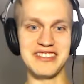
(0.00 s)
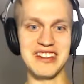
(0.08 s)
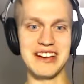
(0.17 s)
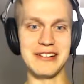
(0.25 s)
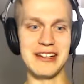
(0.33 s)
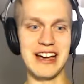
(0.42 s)
And
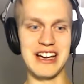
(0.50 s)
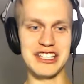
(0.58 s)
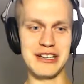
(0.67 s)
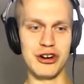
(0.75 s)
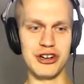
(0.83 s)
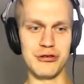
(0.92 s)
I actually
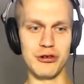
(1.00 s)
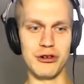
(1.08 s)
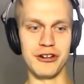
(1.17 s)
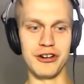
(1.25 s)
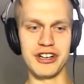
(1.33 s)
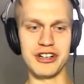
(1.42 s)
wrote an
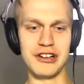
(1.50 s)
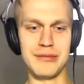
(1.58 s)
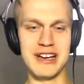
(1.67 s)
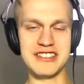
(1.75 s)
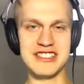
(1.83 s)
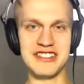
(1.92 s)
article
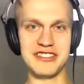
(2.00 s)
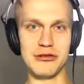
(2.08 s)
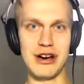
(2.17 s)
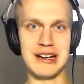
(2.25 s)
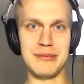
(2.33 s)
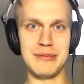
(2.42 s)
about this a
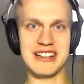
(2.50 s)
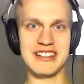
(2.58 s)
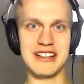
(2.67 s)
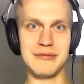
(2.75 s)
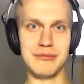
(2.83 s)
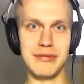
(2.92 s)
while back
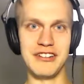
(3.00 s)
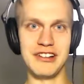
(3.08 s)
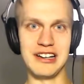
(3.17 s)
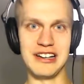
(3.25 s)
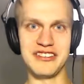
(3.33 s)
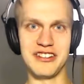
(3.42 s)
that many of the
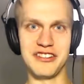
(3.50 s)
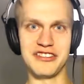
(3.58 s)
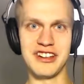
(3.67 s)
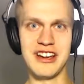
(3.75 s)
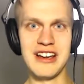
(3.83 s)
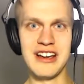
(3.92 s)
listeners
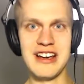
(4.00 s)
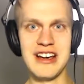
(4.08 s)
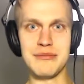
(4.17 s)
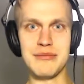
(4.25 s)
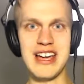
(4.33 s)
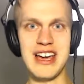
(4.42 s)

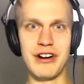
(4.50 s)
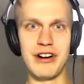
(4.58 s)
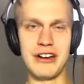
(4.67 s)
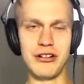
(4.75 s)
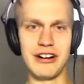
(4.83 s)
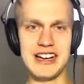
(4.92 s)
may have read
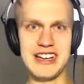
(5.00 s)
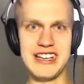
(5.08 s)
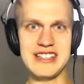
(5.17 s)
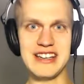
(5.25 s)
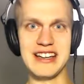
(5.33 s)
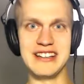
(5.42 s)
already,
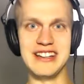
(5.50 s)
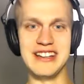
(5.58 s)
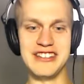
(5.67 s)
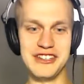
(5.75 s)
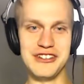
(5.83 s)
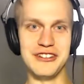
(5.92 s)
and
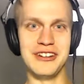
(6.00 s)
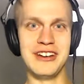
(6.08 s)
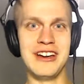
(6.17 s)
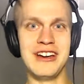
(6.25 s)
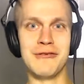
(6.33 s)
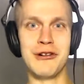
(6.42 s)
you
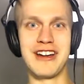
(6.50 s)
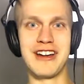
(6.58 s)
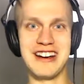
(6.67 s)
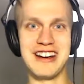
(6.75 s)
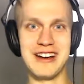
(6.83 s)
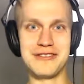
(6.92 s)
were kind
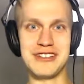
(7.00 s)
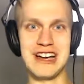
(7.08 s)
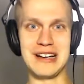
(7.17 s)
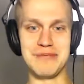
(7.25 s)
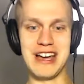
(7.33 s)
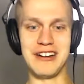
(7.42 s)
enough to
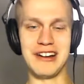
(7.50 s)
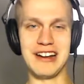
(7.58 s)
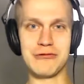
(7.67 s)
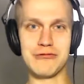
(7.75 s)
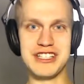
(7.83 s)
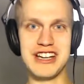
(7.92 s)
help me out a
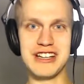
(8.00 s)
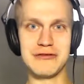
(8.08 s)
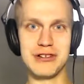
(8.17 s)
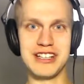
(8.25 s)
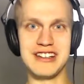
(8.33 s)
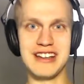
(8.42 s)
lot with that
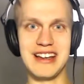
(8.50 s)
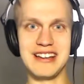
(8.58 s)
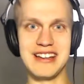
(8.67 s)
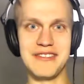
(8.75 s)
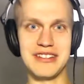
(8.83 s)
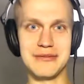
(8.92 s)
one and
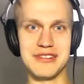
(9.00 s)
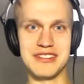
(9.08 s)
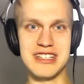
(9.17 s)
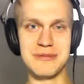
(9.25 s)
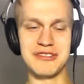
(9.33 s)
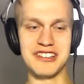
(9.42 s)
give some
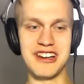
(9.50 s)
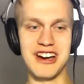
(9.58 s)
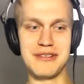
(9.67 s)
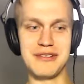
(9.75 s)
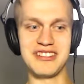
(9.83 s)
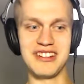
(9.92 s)
tips and
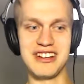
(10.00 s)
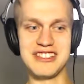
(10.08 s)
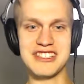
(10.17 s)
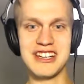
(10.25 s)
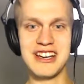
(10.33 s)
comments on it.